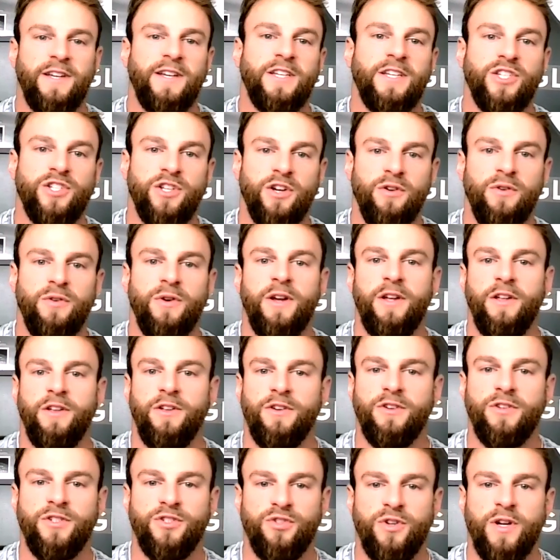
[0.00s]
So
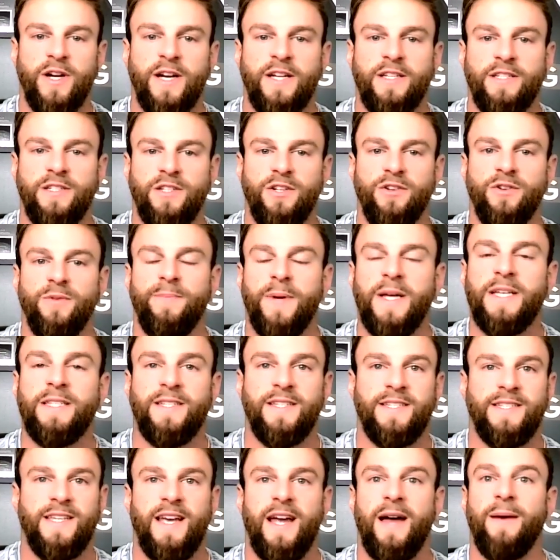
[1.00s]
you're basically
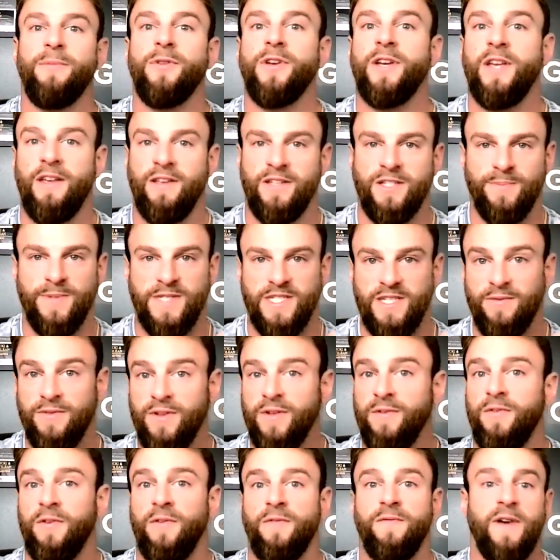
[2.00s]
saying, I'm looking
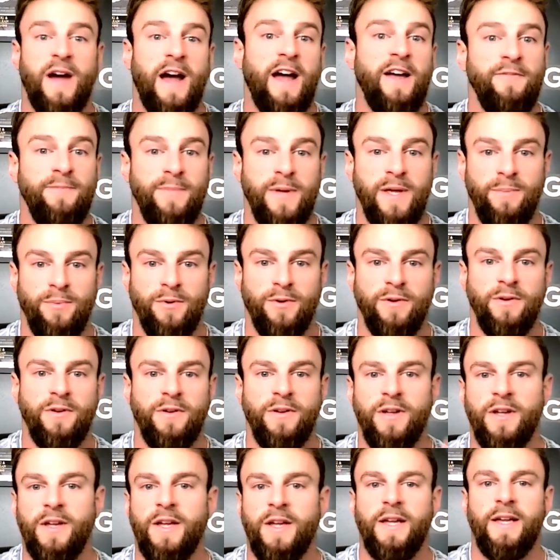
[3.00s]
specifically for five people